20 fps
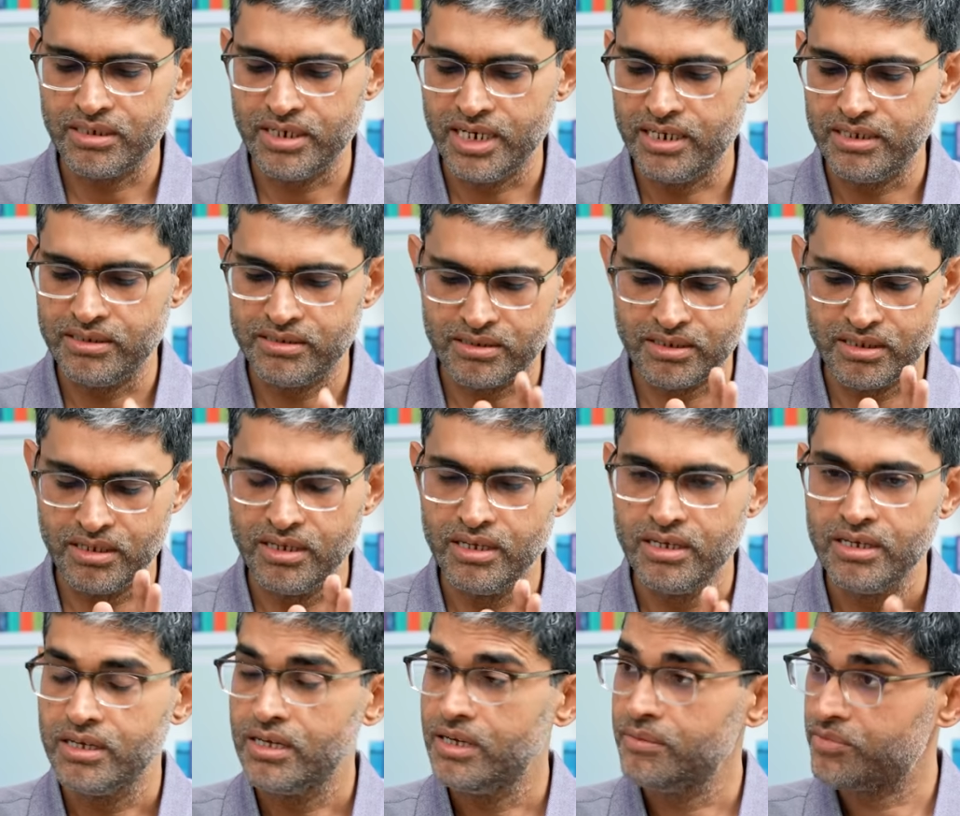as
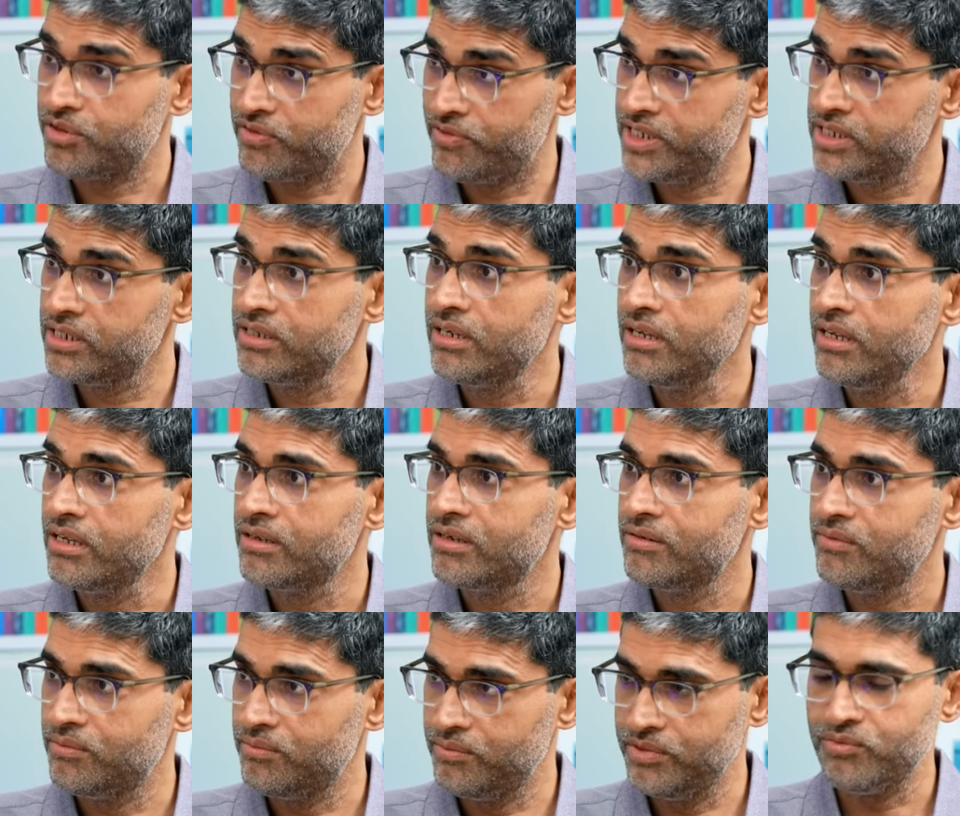a professional,
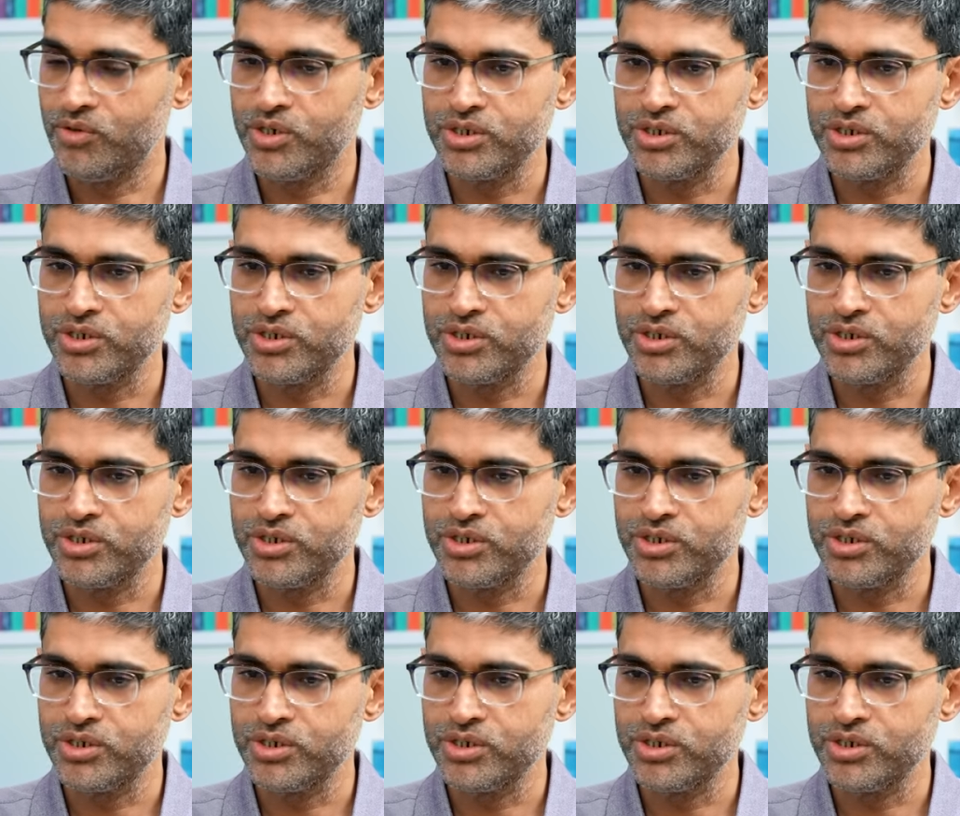yeah.